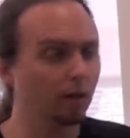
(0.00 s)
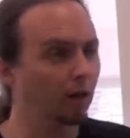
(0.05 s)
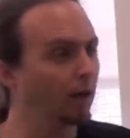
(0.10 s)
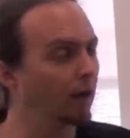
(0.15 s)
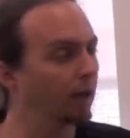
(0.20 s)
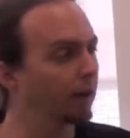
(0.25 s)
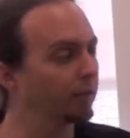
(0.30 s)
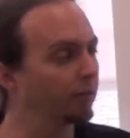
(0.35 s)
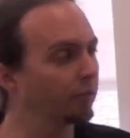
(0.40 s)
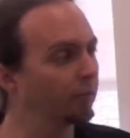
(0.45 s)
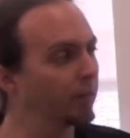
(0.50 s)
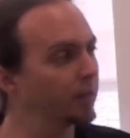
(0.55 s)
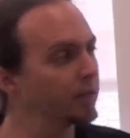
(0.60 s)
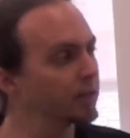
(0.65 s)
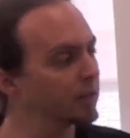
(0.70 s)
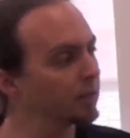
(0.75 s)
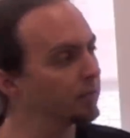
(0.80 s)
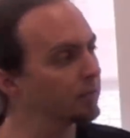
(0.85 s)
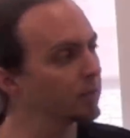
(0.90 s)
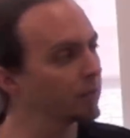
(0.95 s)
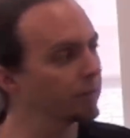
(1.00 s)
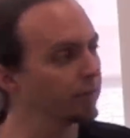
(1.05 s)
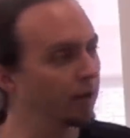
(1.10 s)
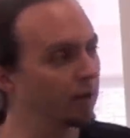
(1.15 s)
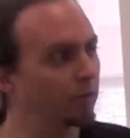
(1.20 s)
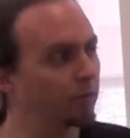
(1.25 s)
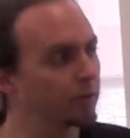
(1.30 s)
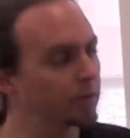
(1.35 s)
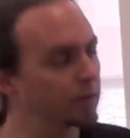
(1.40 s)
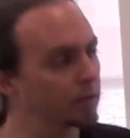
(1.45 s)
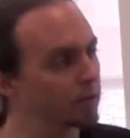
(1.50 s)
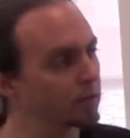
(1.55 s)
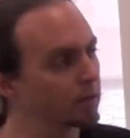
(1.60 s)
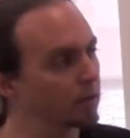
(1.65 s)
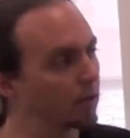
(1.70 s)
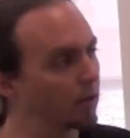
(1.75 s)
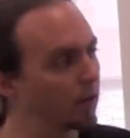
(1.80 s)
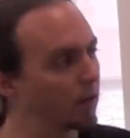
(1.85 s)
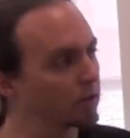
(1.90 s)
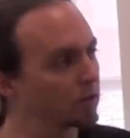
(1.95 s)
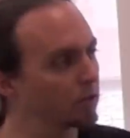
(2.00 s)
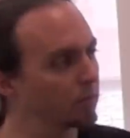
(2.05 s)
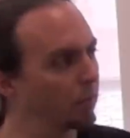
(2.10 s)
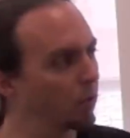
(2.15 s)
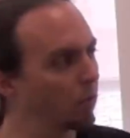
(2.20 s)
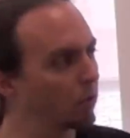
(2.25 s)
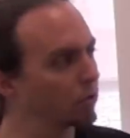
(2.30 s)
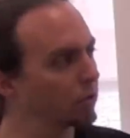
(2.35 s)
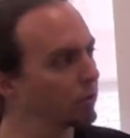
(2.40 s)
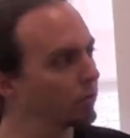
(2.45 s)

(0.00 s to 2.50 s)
There have been some developments since our last report.